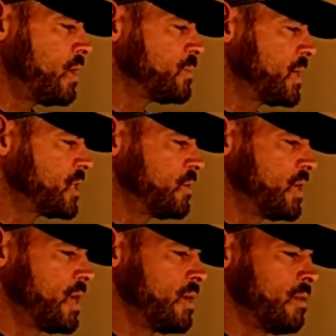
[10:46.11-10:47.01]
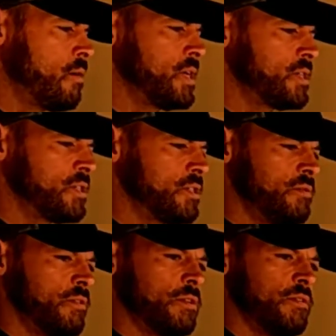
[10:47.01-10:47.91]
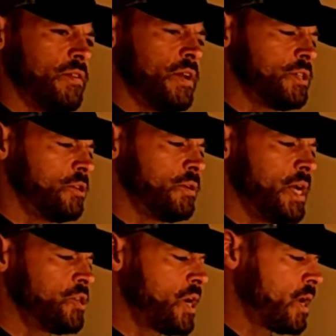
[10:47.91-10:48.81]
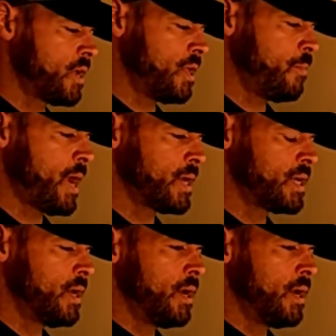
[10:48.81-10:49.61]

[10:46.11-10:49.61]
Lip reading: especially when you're getting a long distance endurance events. You're doing that training on a bike.